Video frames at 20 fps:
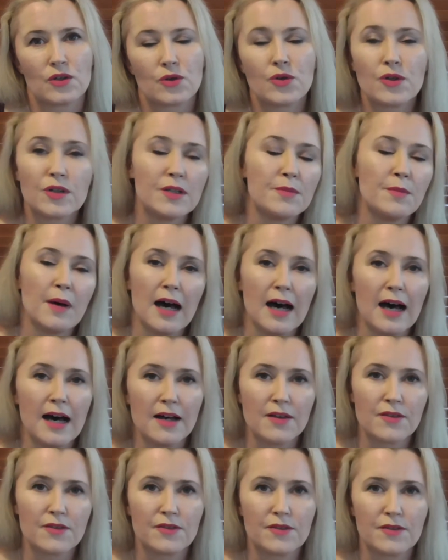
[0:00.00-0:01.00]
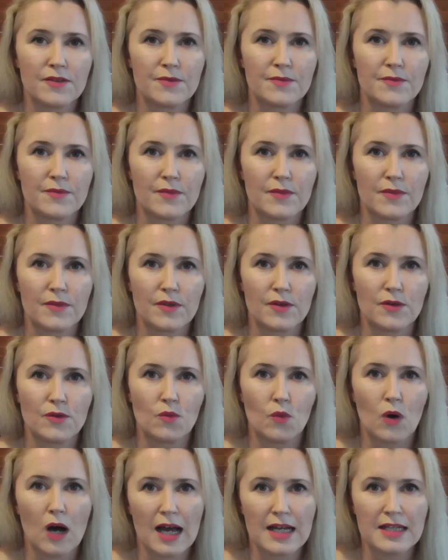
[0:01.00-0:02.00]
crooked path, the
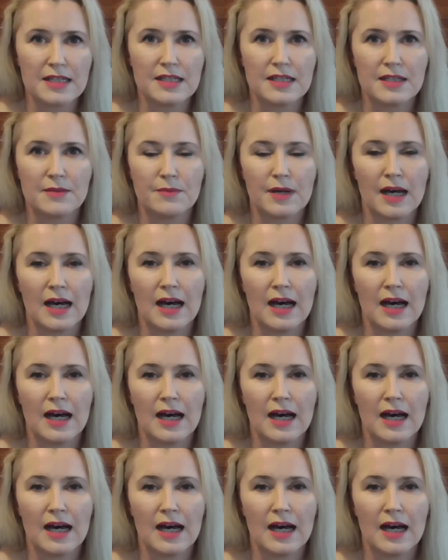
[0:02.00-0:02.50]
winding